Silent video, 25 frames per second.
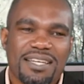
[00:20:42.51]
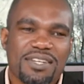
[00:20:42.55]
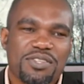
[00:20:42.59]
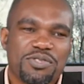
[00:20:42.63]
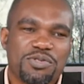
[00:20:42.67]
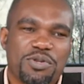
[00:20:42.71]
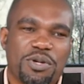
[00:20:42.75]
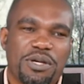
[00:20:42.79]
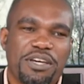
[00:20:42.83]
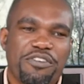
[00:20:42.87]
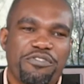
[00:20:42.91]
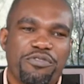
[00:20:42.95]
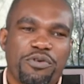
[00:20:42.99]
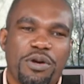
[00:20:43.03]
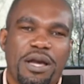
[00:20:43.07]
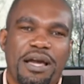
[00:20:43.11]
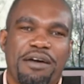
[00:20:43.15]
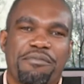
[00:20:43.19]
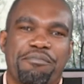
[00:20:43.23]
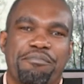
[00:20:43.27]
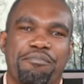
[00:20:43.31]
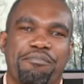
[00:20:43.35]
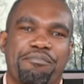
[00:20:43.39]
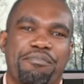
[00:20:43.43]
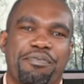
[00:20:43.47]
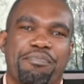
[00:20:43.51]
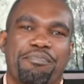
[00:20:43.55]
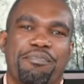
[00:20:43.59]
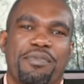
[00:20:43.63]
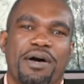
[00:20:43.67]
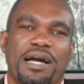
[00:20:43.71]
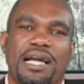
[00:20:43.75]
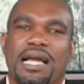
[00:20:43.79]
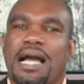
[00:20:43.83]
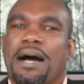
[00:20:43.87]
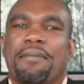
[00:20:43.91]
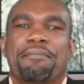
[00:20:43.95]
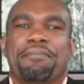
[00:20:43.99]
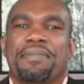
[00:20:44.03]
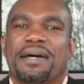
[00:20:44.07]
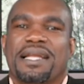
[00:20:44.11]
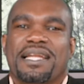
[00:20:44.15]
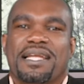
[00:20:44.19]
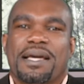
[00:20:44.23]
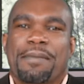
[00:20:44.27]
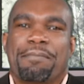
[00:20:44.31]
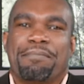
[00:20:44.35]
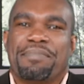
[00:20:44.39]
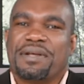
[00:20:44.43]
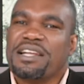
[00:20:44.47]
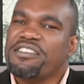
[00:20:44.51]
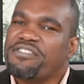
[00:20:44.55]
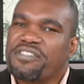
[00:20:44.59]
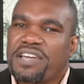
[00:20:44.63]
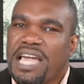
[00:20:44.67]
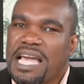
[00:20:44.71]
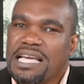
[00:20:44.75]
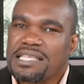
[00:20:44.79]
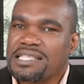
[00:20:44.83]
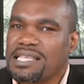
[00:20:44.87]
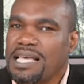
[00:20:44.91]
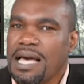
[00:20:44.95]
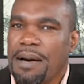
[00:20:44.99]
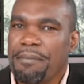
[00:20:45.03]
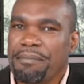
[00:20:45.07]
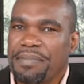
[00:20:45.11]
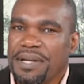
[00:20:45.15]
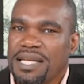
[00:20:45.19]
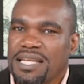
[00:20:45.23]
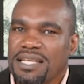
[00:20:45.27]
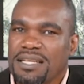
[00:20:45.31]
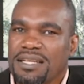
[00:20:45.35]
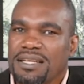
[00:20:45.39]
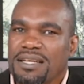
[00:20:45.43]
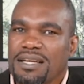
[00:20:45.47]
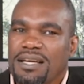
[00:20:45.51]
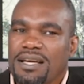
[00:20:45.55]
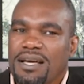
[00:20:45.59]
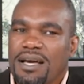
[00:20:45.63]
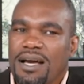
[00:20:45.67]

So if you're a, company, a briefcase company,